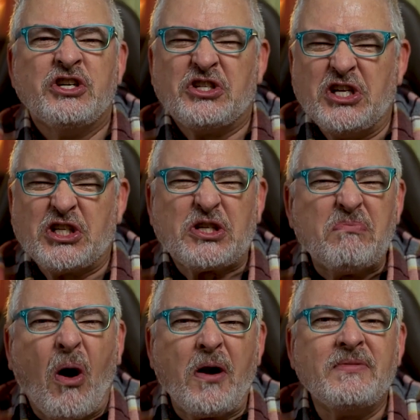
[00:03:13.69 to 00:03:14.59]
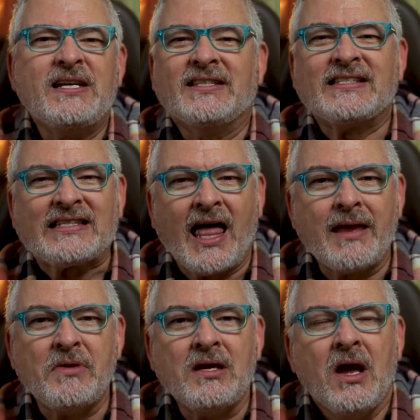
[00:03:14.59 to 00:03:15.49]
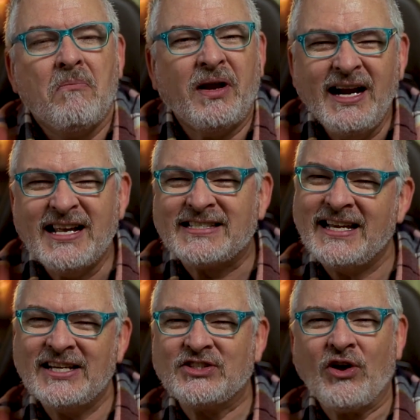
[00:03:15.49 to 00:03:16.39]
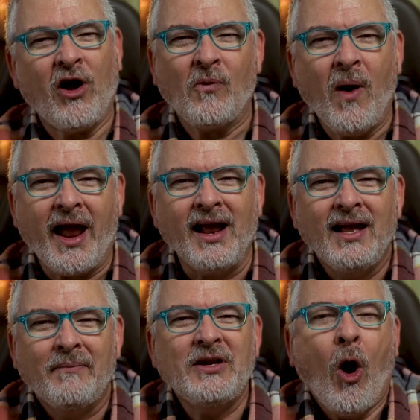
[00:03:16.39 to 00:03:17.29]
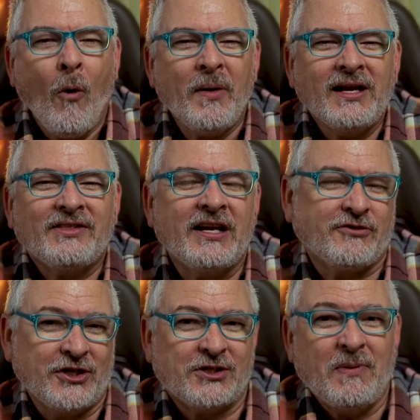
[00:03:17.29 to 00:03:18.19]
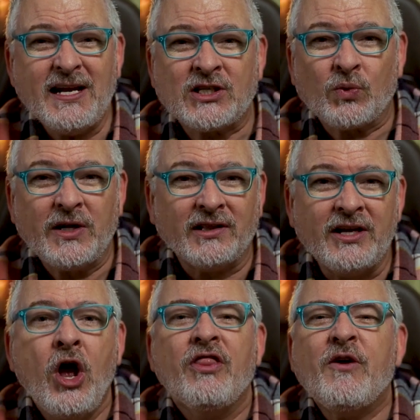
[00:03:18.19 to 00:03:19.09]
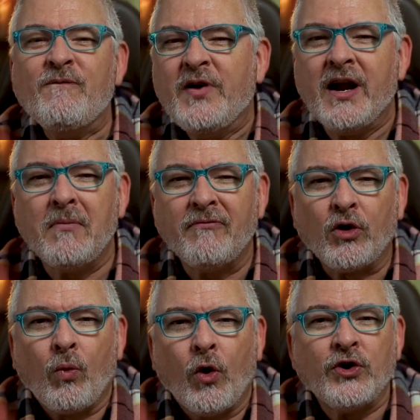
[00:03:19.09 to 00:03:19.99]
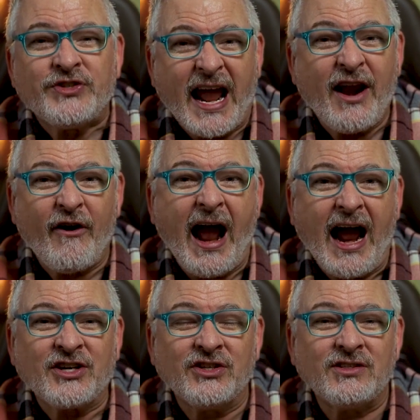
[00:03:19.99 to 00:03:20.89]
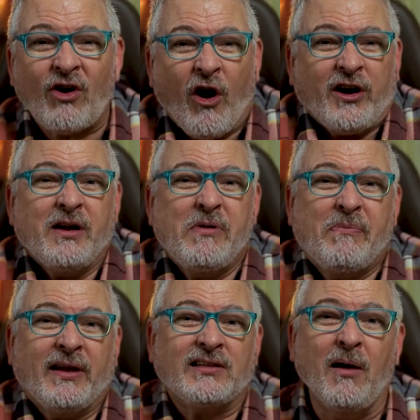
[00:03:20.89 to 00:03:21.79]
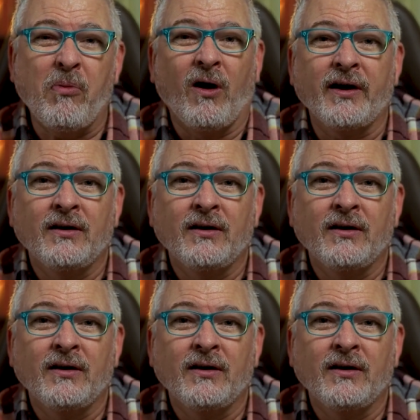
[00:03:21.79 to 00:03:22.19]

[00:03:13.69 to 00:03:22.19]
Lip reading: She's smarmy and slimy, but in a sing-song way. I mean, hoping that if she speaks sweetly, the venom of her words and her actions aren't going to be picked up on.